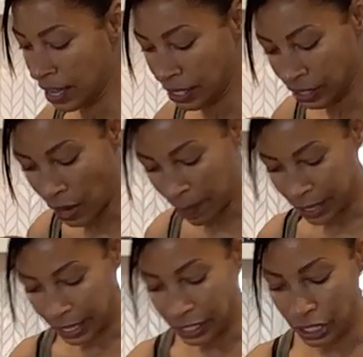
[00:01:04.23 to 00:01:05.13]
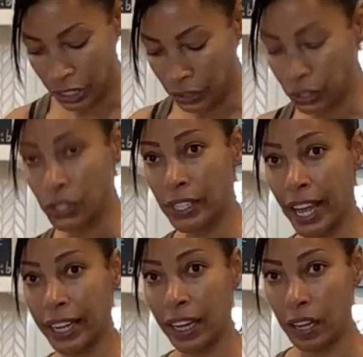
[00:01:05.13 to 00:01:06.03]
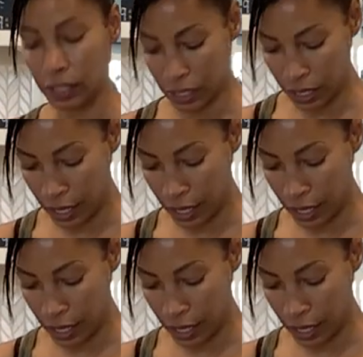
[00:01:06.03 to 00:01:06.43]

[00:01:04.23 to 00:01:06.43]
So I'm gonna continue to take out